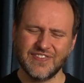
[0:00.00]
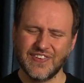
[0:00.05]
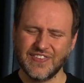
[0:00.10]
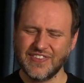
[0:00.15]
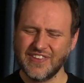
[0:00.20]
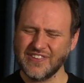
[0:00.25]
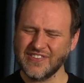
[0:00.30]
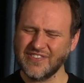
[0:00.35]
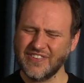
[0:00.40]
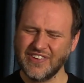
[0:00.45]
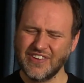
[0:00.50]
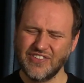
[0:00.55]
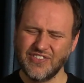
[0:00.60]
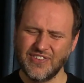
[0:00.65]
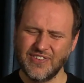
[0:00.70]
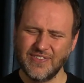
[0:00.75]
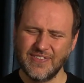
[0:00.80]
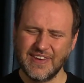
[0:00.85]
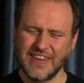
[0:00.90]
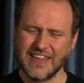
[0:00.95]
but this one
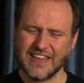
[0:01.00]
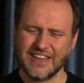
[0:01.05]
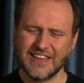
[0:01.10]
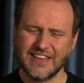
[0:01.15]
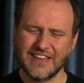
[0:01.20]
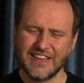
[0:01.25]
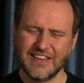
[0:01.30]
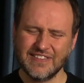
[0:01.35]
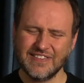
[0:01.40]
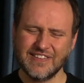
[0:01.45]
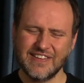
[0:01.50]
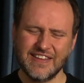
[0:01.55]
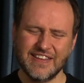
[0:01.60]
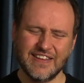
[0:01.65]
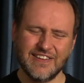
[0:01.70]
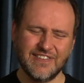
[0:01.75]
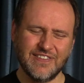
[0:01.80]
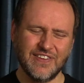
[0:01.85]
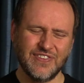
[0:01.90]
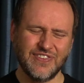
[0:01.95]
is unique unto
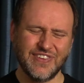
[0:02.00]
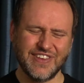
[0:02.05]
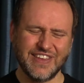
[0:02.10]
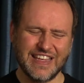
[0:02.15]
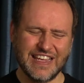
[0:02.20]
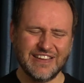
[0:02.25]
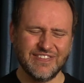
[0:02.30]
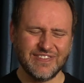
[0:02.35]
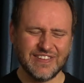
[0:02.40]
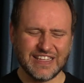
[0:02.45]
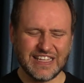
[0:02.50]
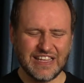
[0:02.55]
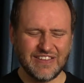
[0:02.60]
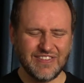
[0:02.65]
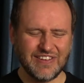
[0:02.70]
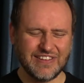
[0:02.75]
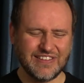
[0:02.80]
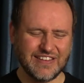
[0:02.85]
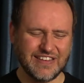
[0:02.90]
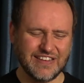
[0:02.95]
you. It's a gift
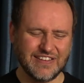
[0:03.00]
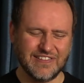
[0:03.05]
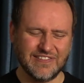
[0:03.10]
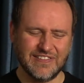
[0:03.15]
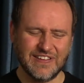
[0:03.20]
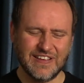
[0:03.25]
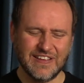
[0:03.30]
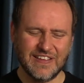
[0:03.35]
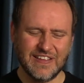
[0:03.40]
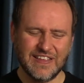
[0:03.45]
given to you.